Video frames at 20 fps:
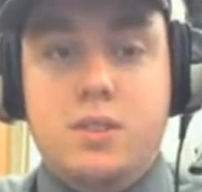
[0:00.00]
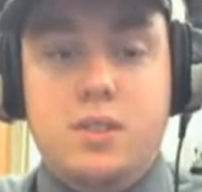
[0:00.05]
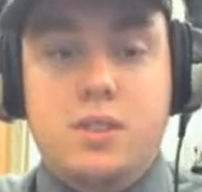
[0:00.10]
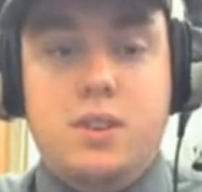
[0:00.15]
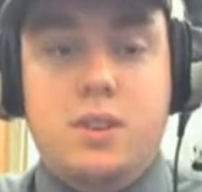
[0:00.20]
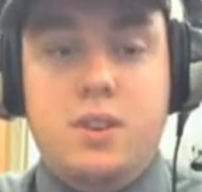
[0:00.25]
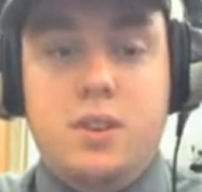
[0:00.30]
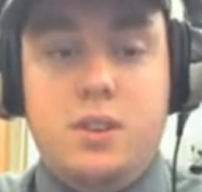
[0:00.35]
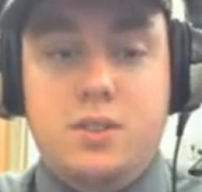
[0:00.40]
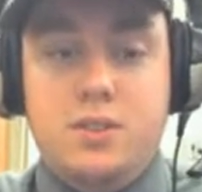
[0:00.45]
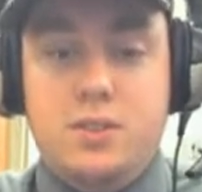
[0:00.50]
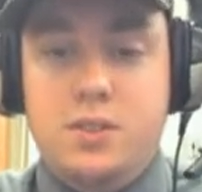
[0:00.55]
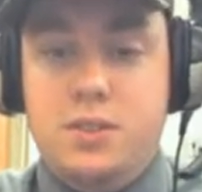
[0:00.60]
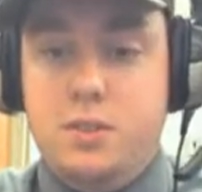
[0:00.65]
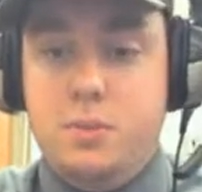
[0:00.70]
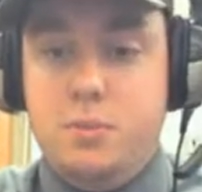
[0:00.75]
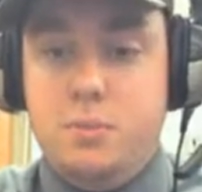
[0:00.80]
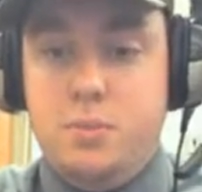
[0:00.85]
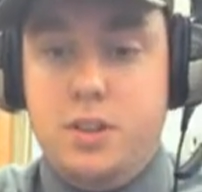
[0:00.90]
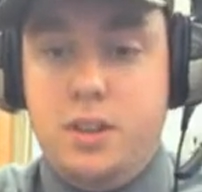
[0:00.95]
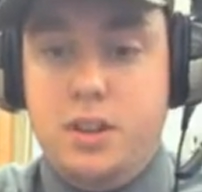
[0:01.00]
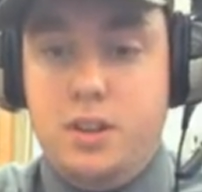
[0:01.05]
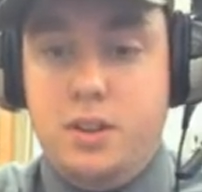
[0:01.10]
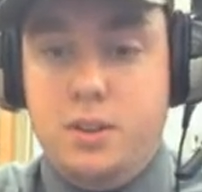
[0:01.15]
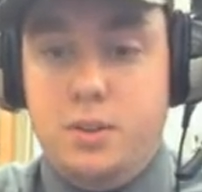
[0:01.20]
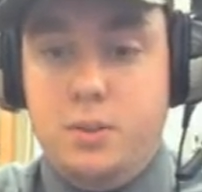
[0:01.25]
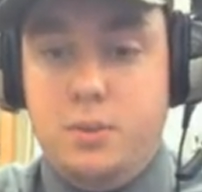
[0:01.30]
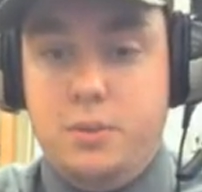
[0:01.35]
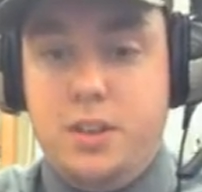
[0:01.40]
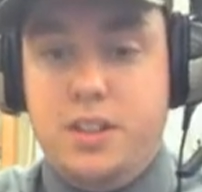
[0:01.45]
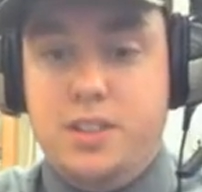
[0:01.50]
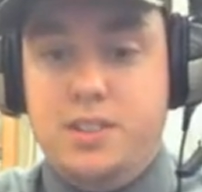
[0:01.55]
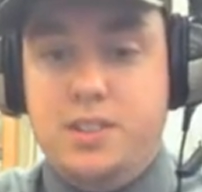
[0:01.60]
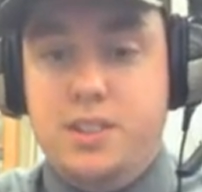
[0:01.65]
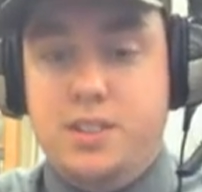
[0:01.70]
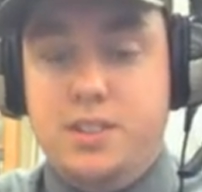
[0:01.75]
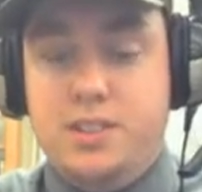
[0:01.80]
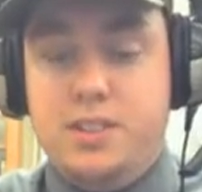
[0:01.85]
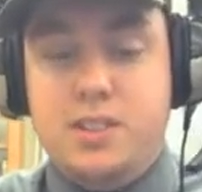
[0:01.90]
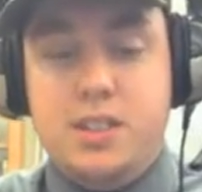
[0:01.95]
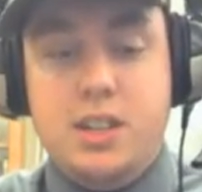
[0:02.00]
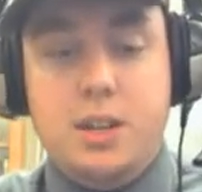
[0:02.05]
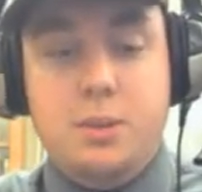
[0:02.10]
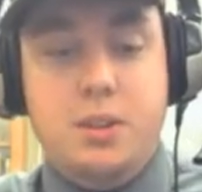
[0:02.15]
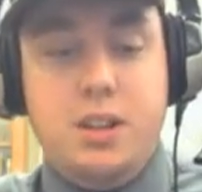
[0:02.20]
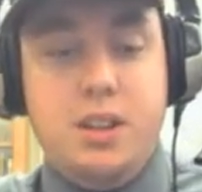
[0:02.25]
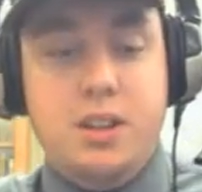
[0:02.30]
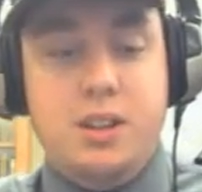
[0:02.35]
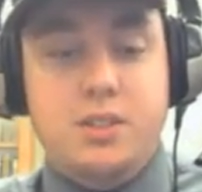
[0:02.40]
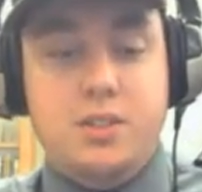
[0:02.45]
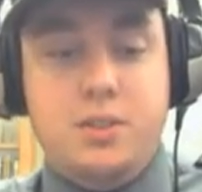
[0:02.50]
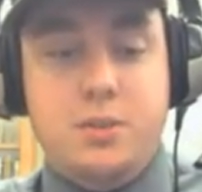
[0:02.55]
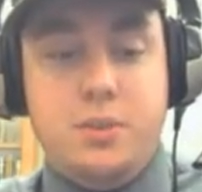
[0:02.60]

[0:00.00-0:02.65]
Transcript: Awesome. Now we can see it's stabilized,